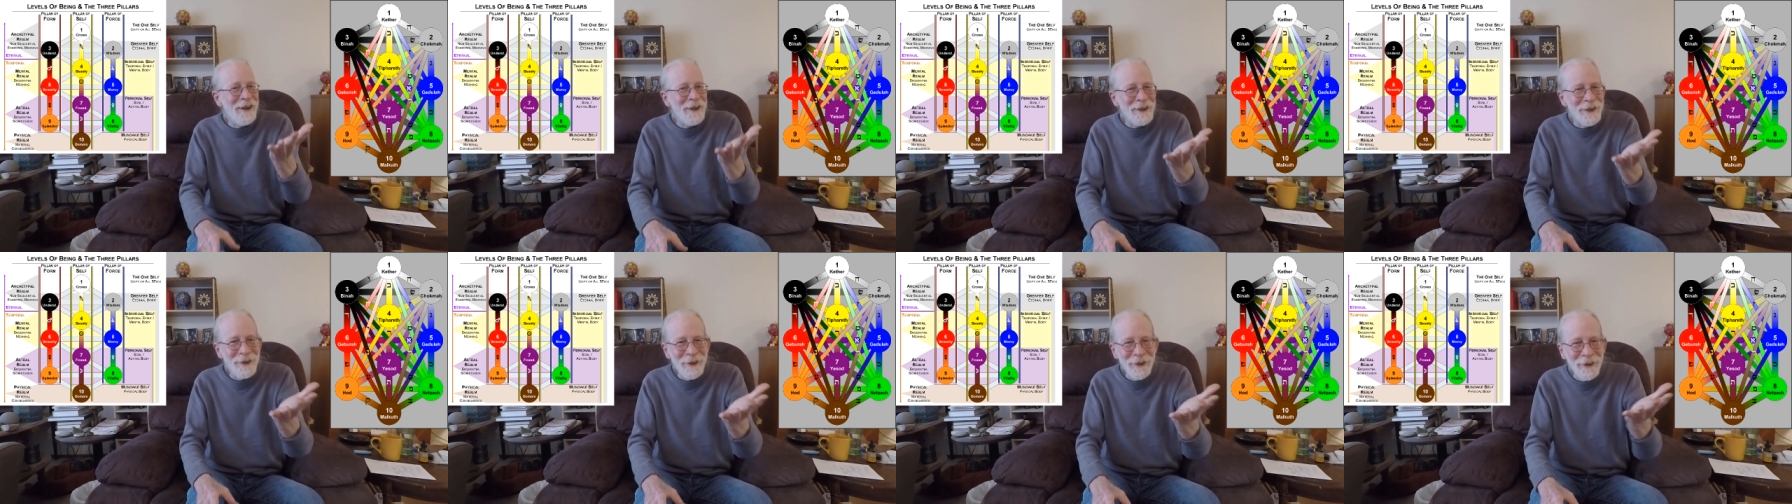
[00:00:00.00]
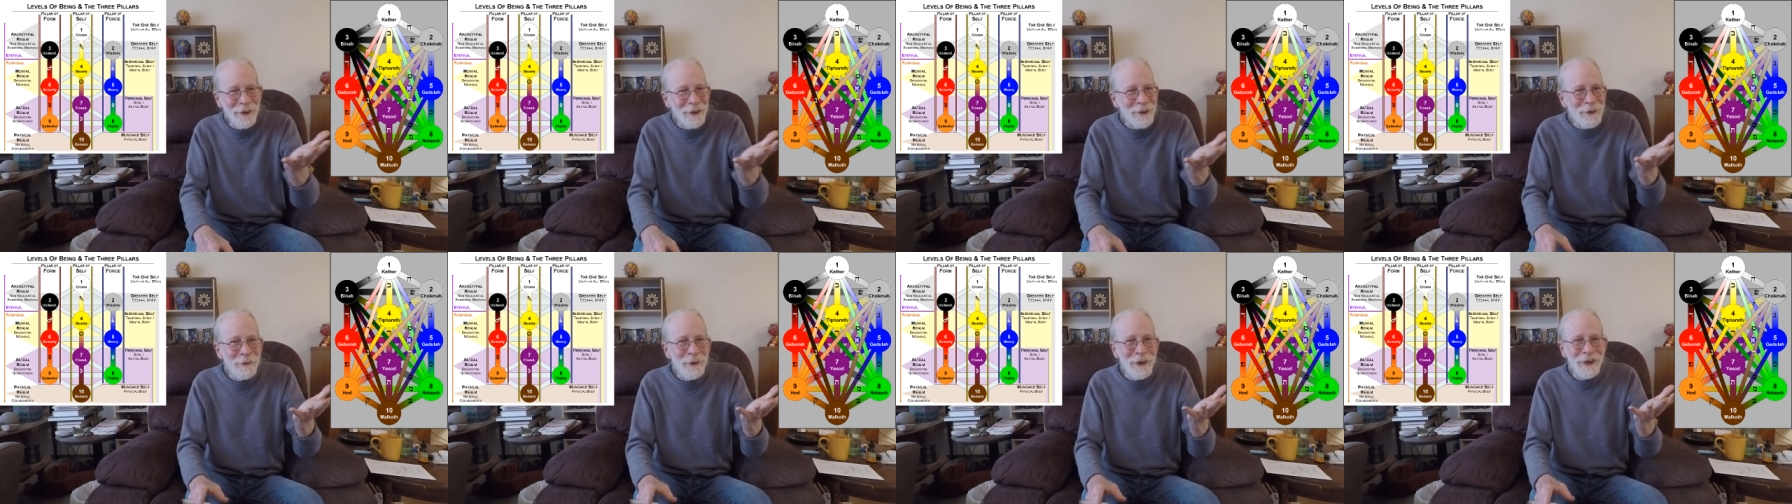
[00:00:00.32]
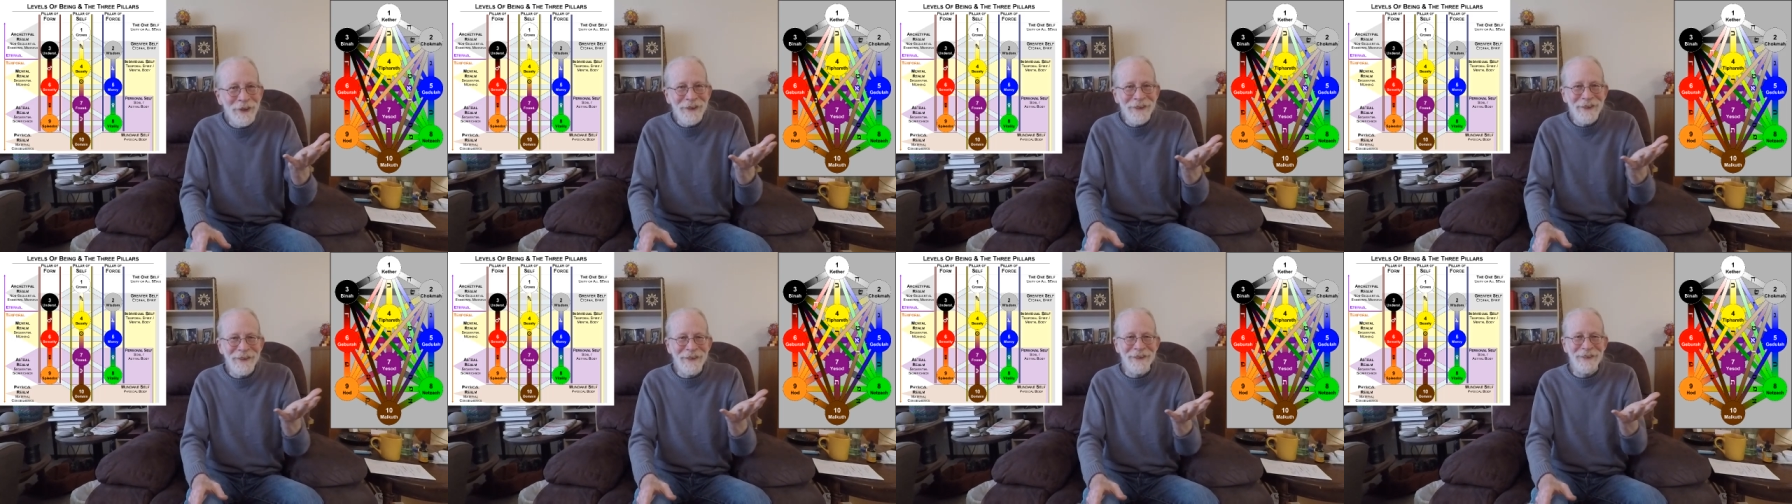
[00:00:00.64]
your
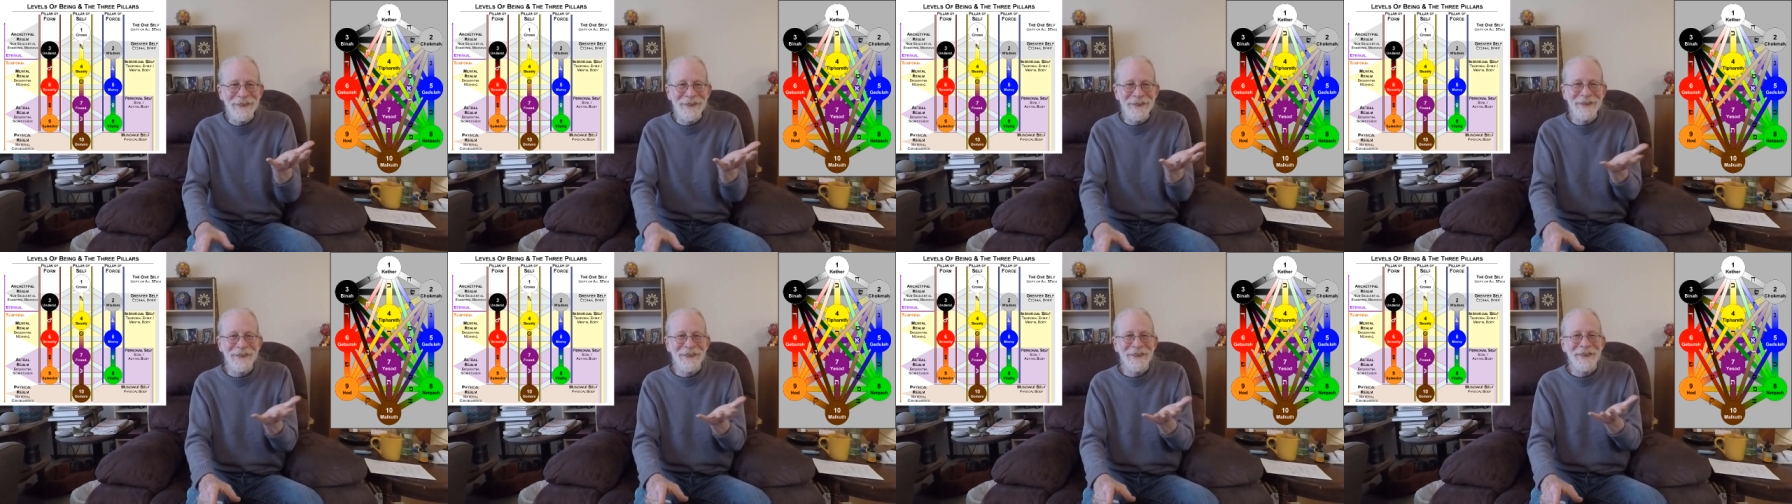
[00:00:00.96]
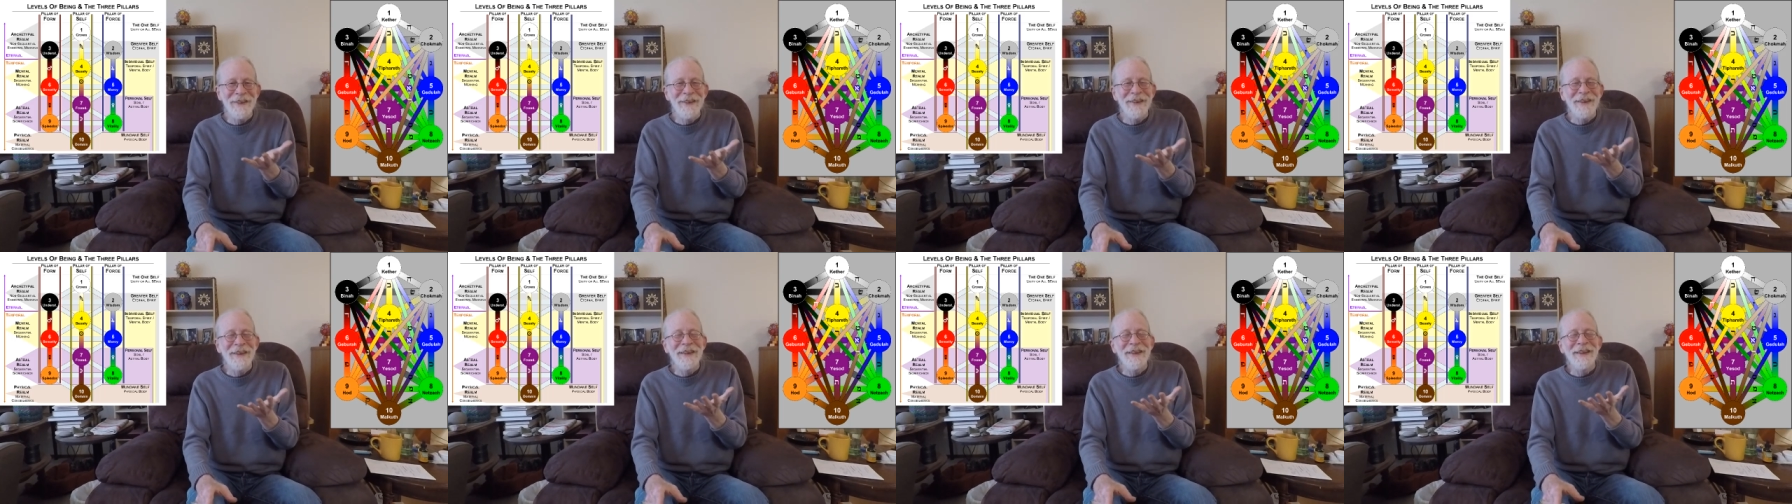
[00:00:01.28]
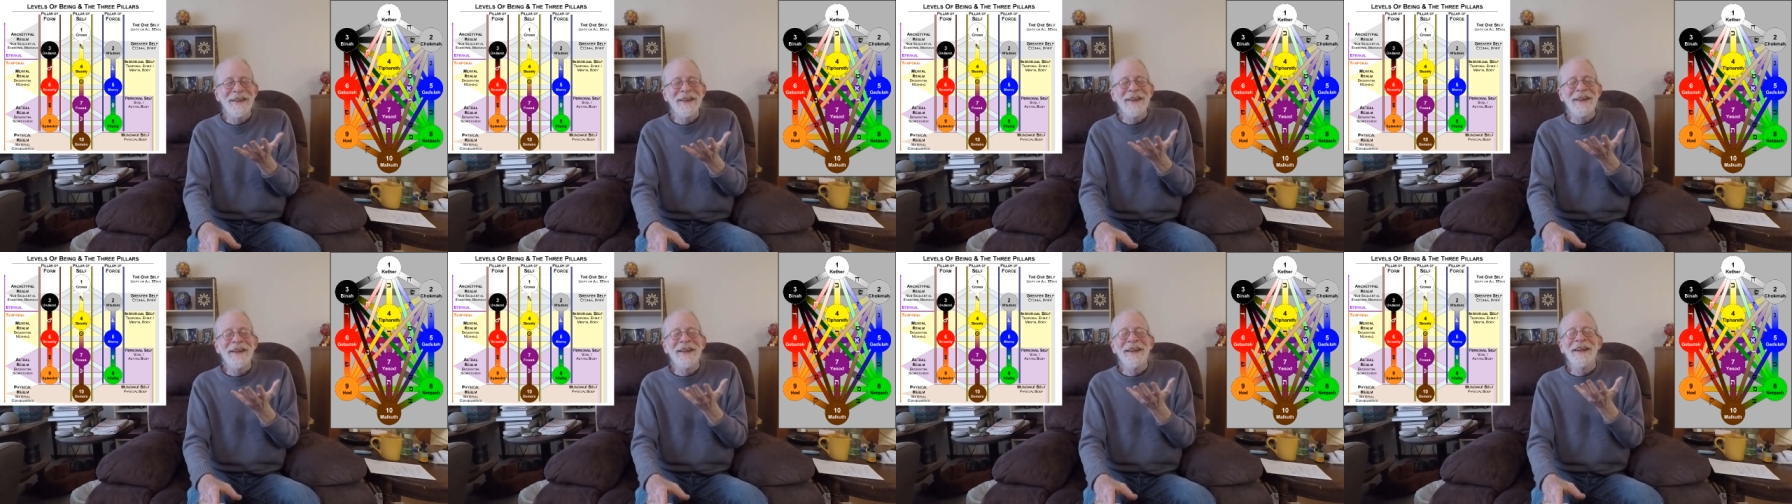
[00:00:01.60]
awareness.
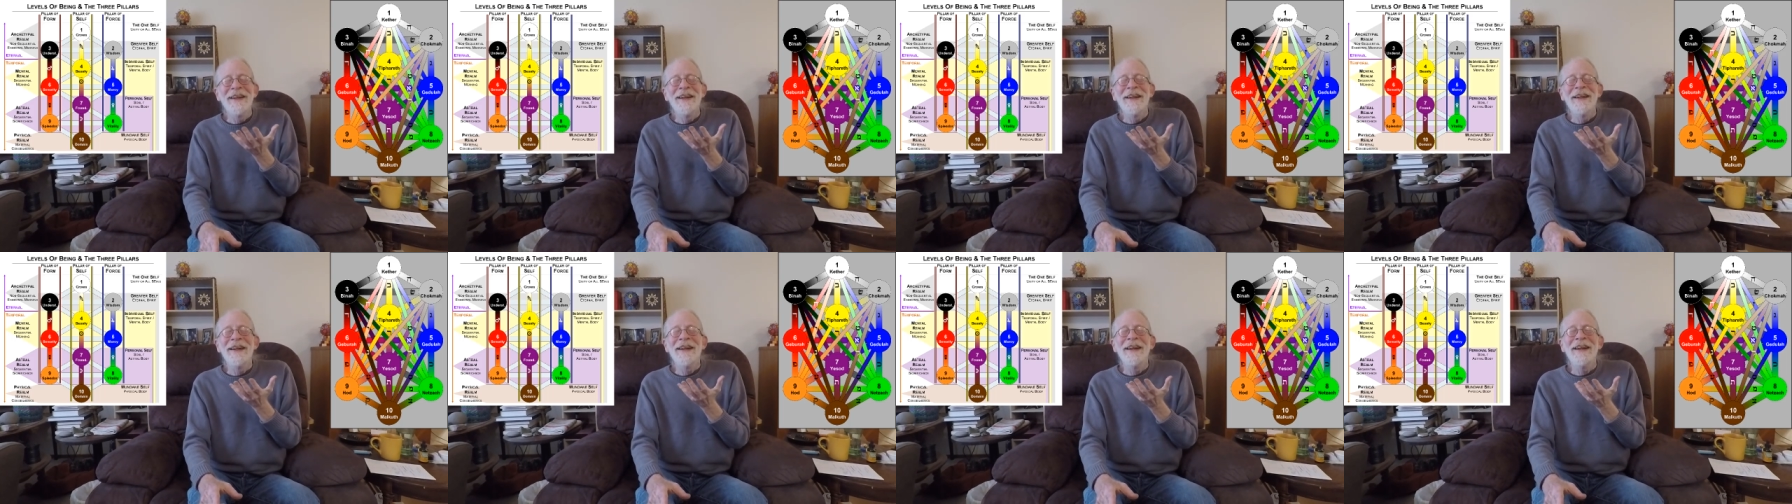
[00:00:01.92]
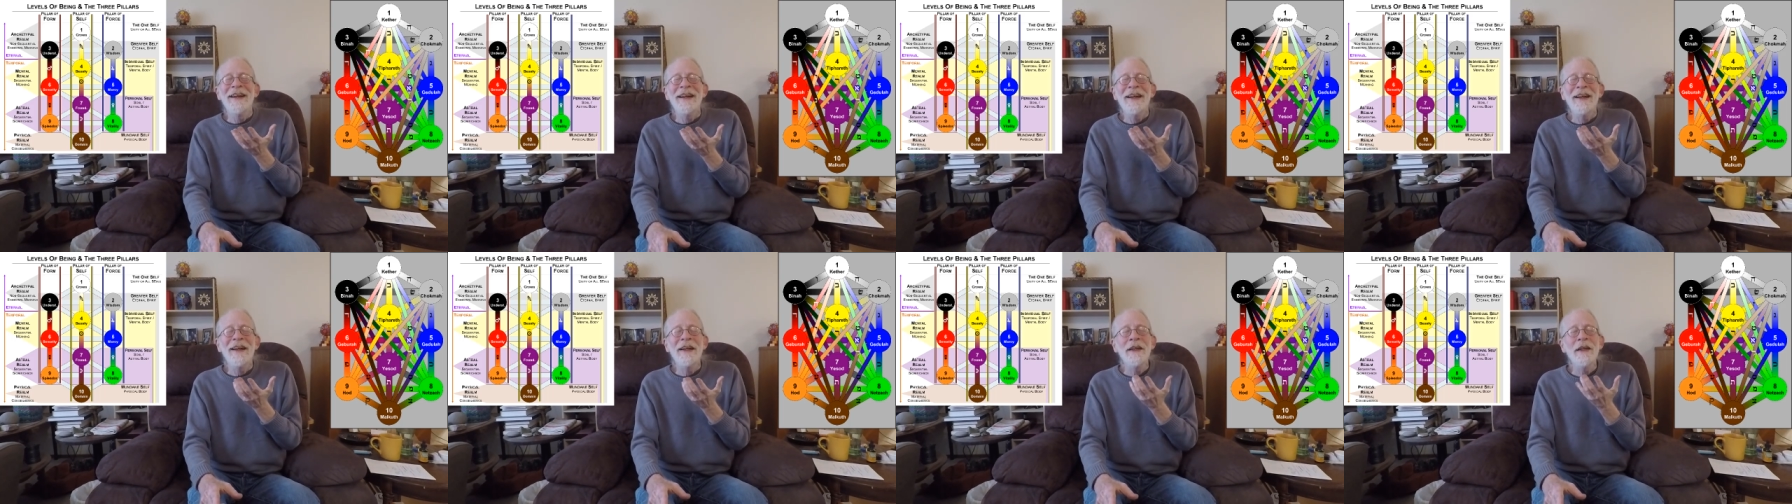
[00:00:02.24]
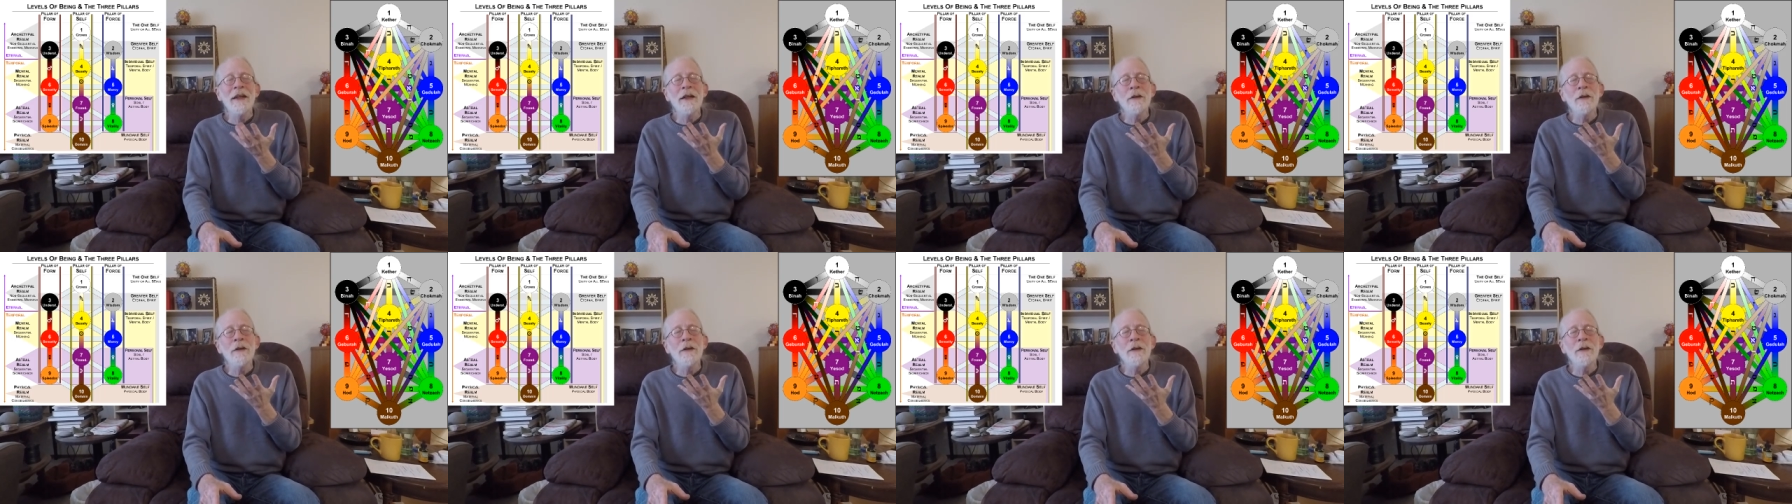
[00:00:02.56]
And